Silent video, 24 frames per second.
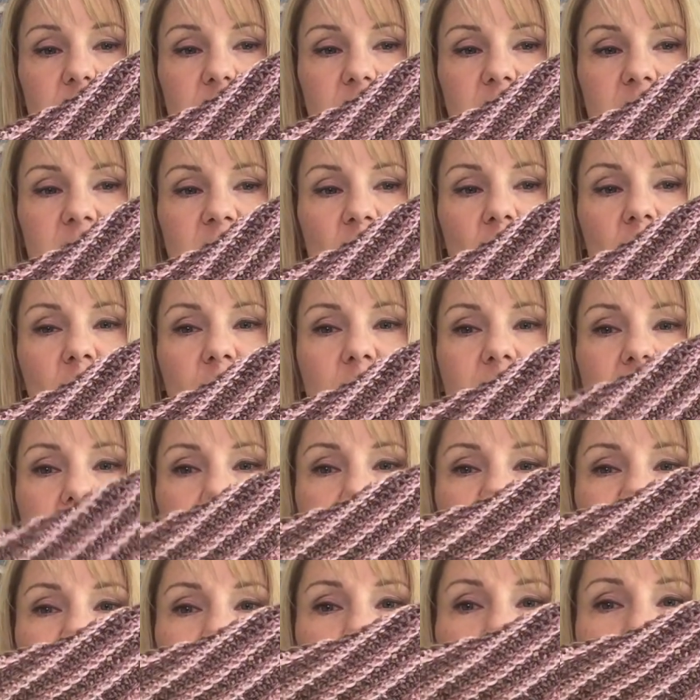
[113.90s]
It's called
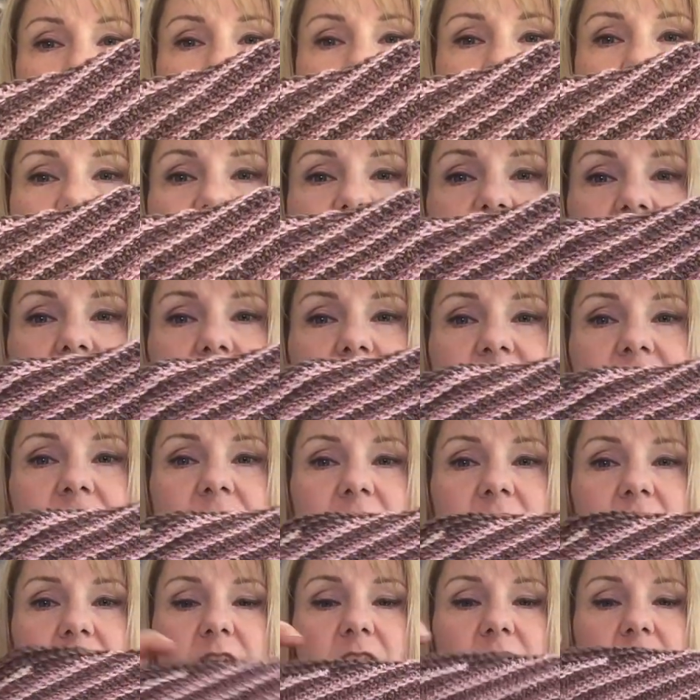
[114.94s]
Rambling Rose, that
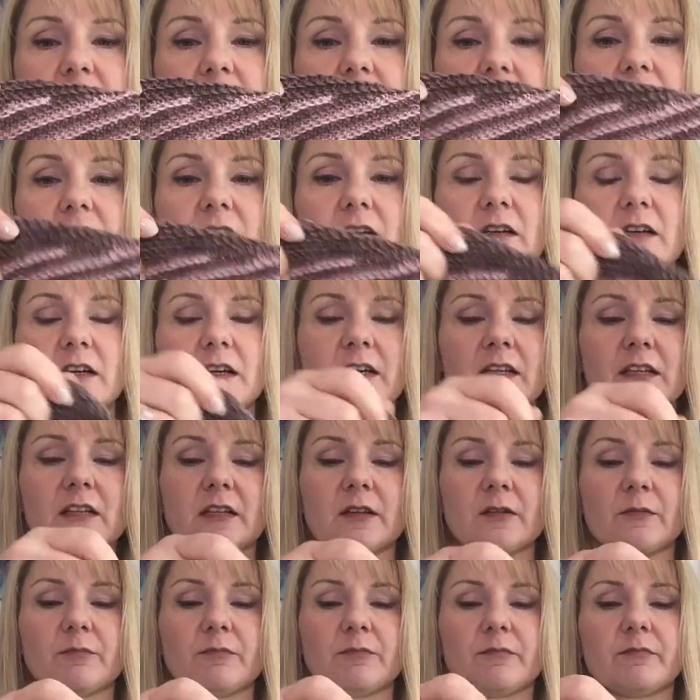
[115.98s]
pink, and
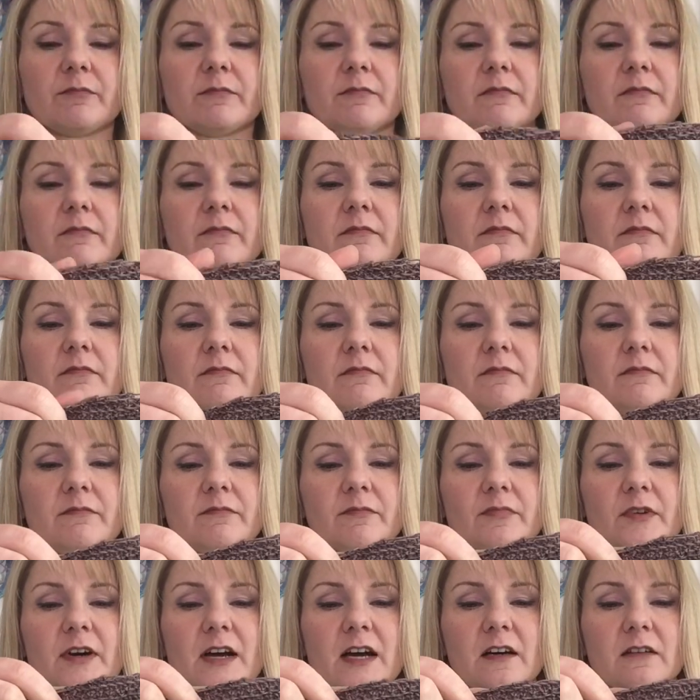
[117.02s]
the
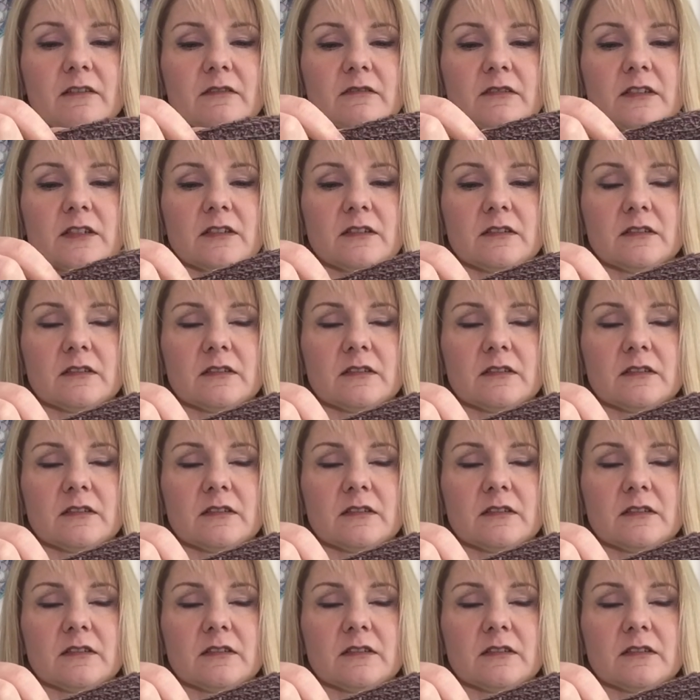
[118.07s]
brown,